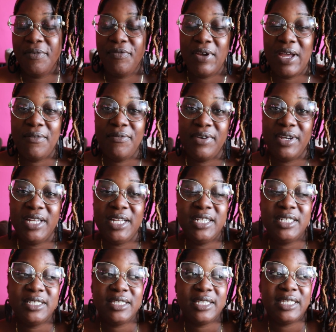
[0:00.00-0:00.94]
If you have
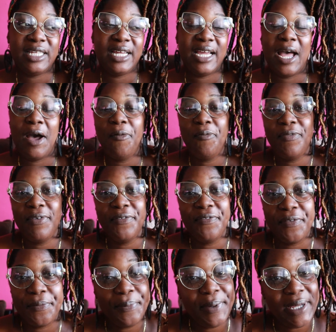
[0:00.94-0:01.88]
anything helpful
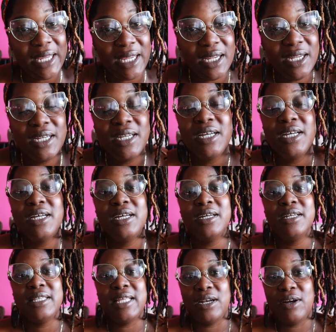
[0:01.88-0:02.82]
for me
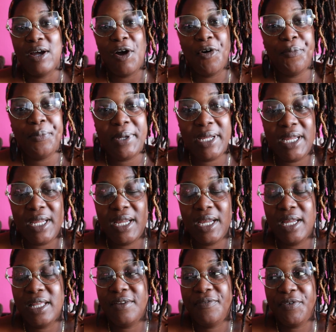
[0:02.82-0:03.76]
that'll help me
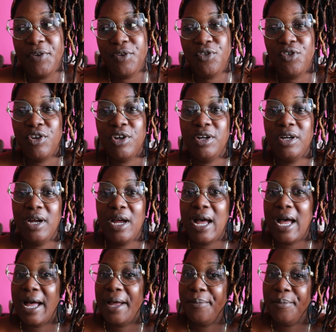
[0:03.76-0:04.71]
in the future,
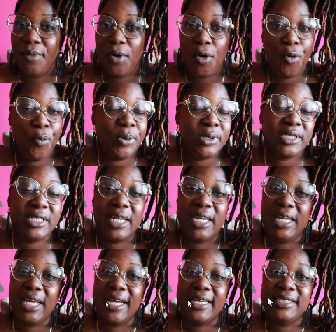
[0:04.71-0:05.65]
I'm open to
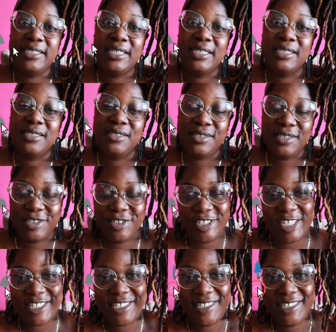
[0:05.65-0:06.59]
any ideas and
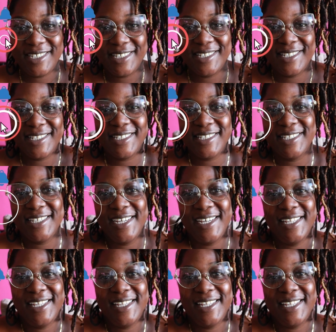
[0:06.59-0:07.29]
suggestions.